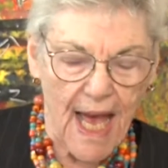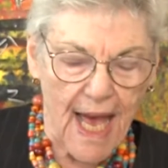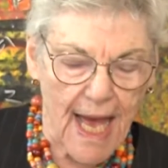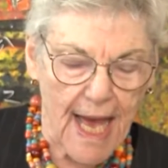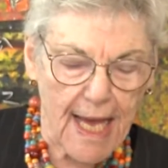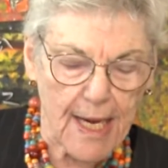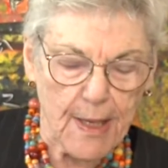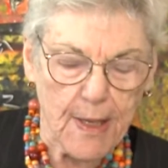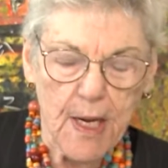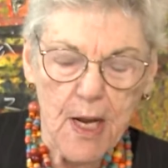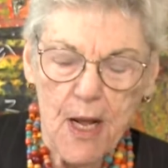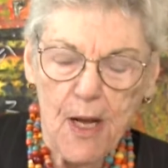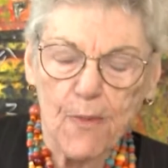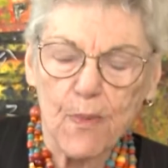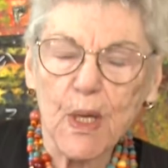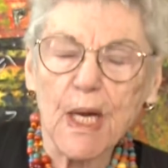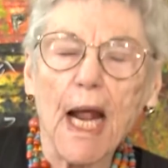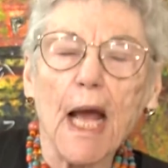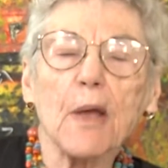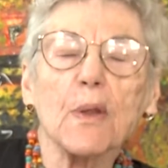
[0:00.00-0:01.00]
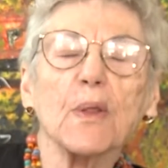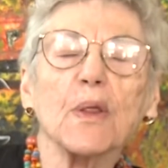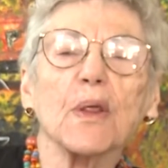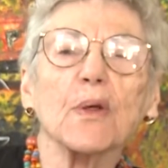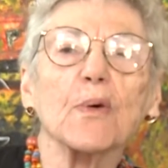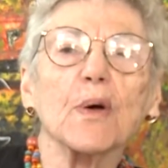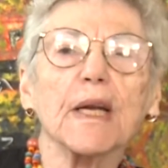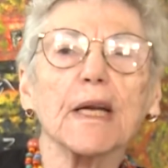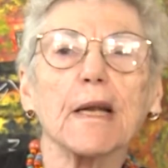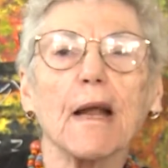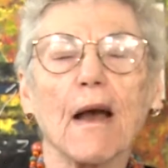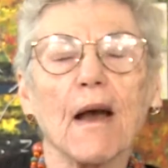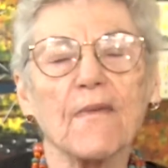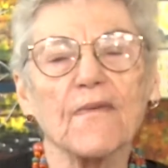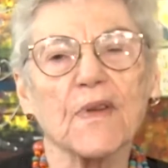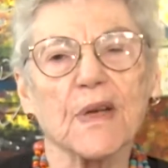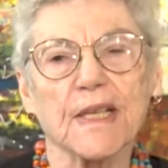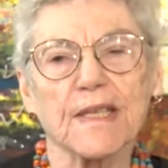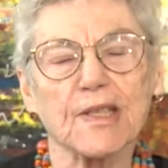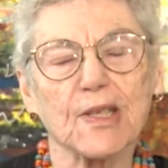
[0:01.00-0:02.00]
And when I thought
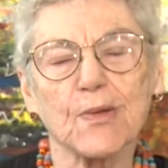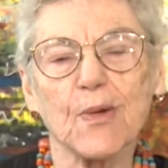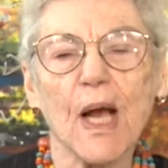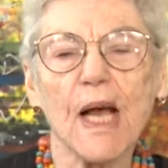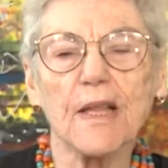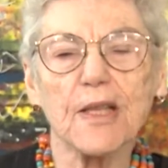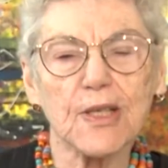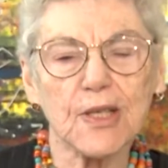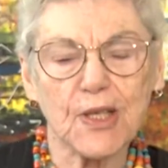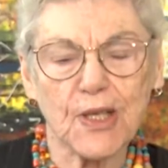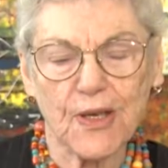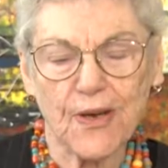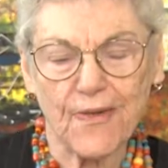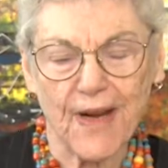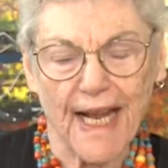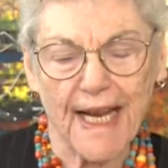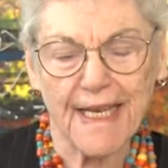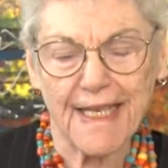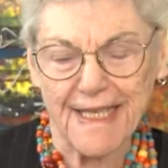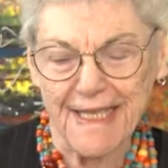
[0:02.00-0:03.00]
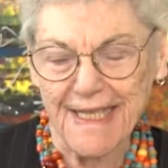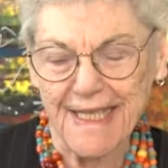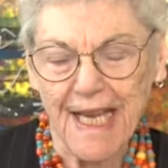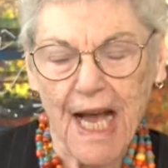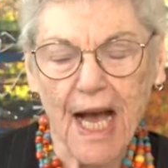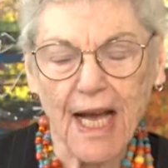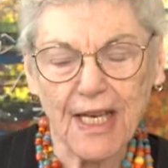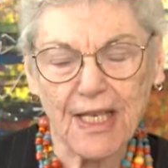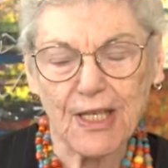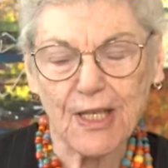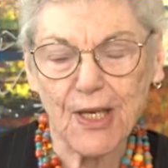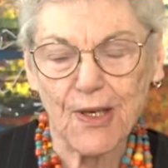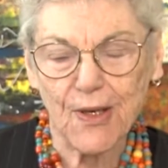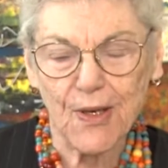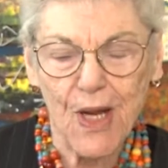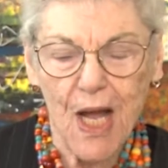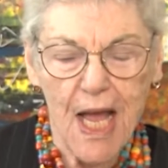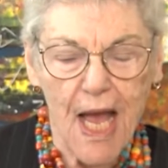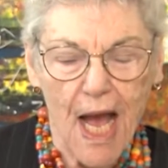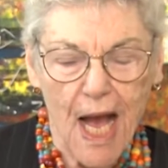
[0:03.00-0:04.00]
of an astrologer and a
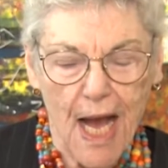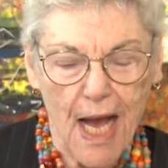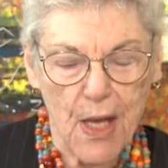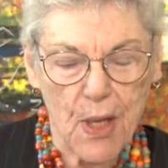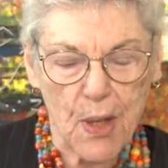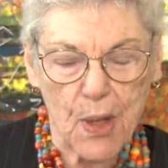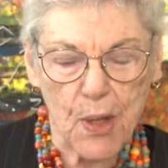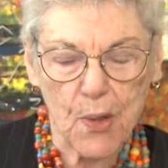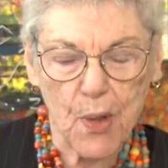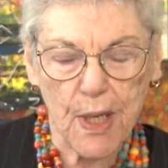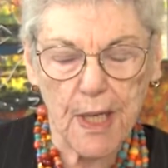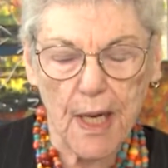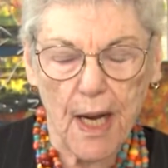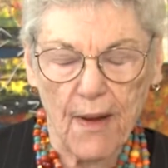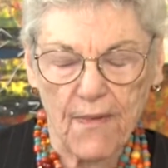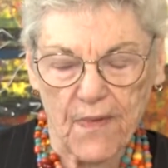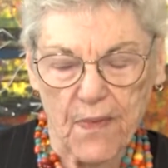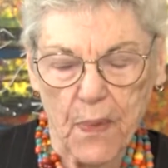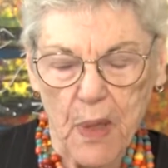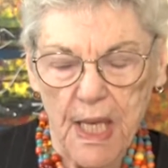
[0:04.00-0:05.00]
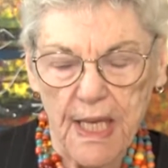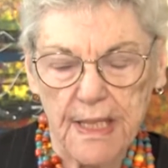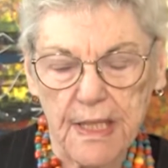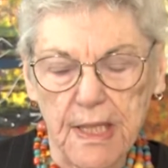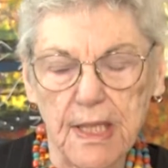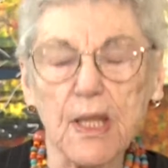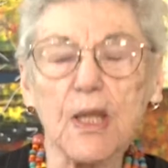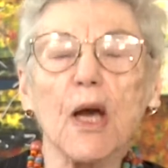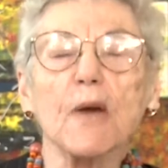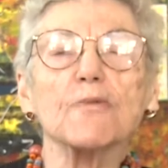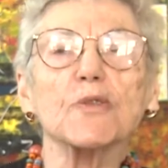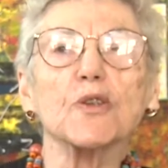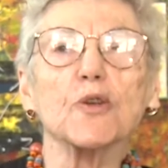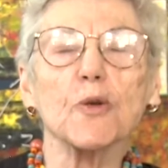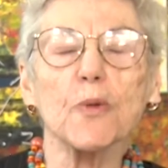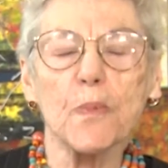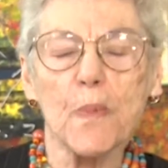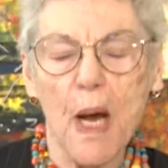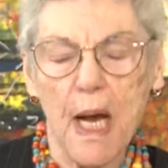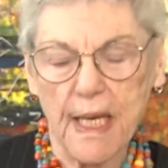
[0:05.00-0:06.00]
doctor, I thought of de
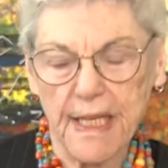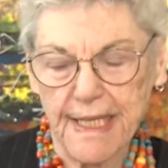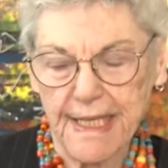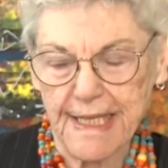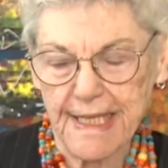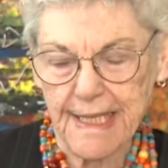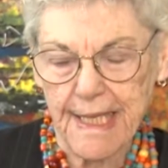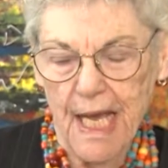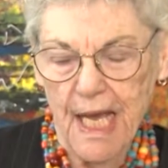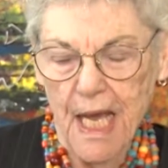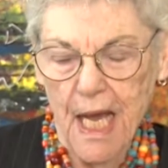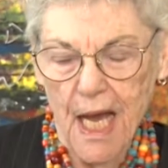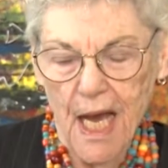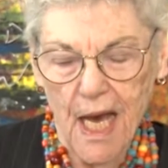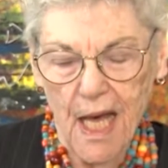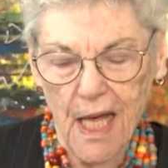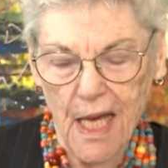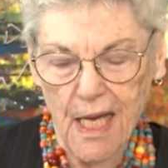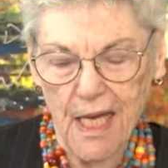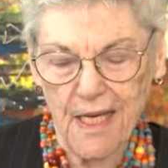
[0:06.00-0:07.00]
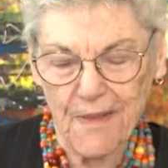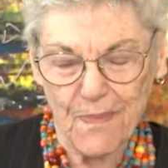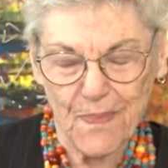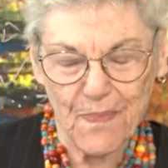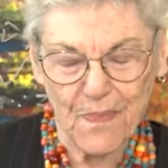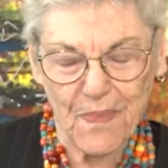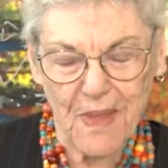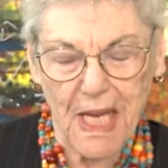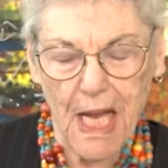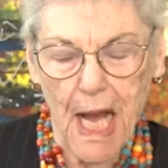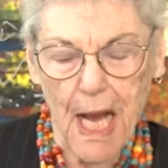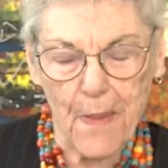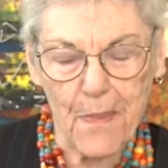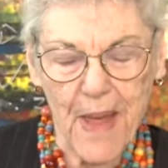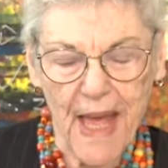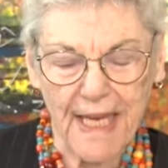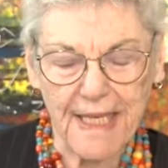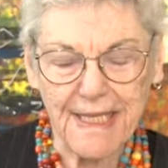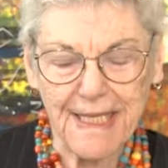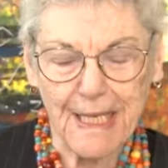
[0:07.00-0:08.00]
Lautremont's
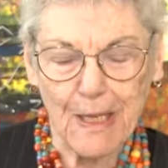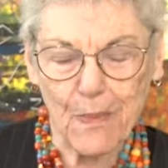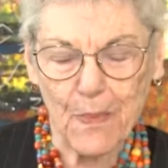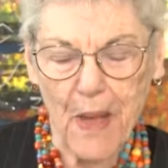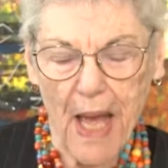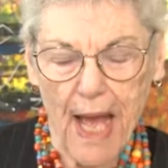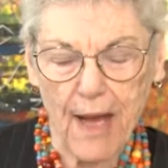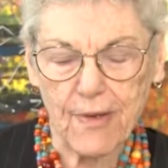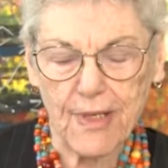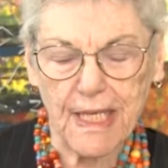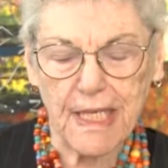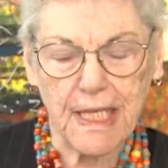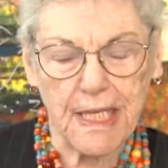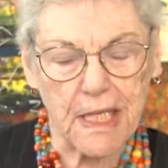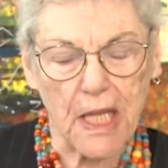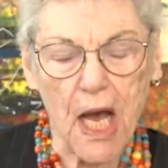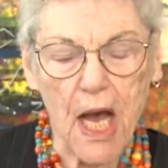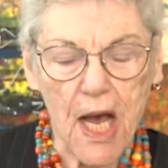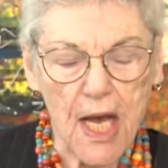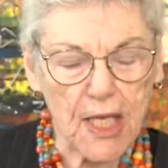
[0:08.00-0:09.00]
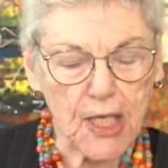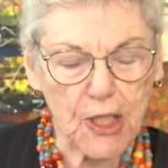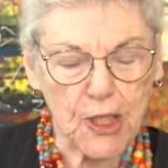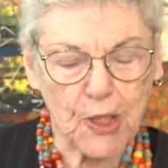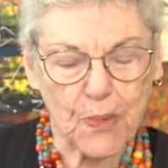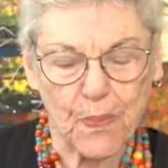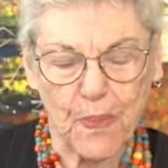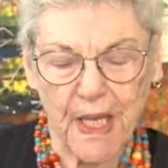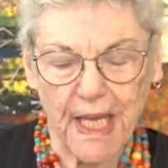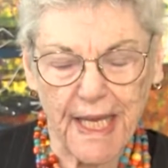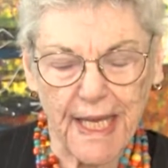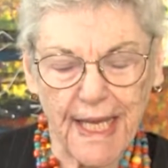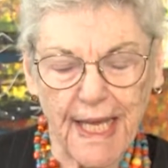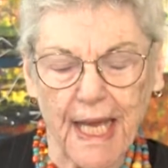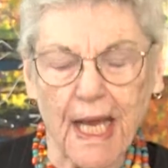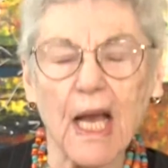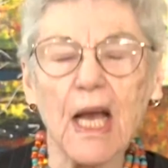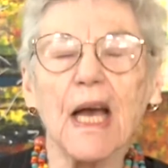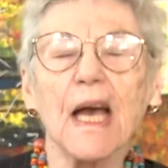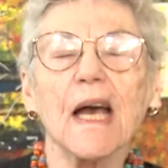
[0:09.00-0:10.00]
comment about collage
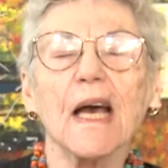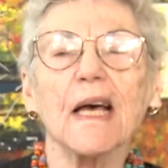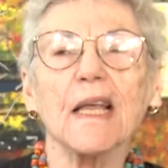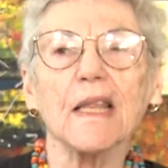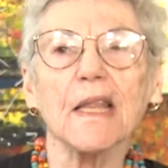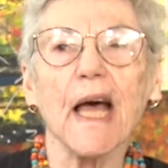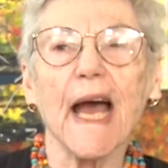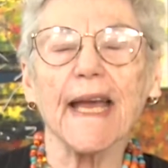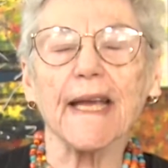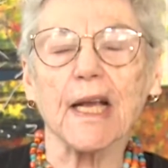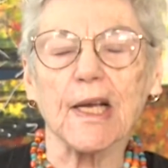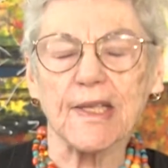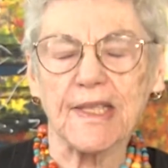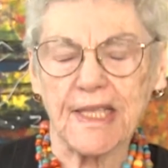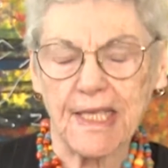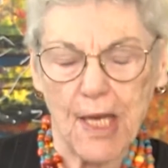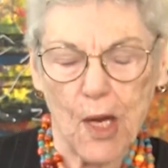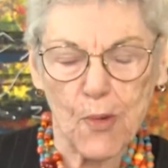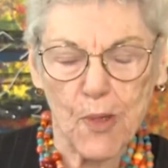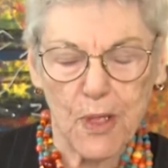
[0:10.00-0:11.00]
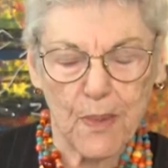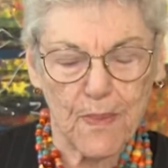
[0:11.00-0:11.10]
being like a sewing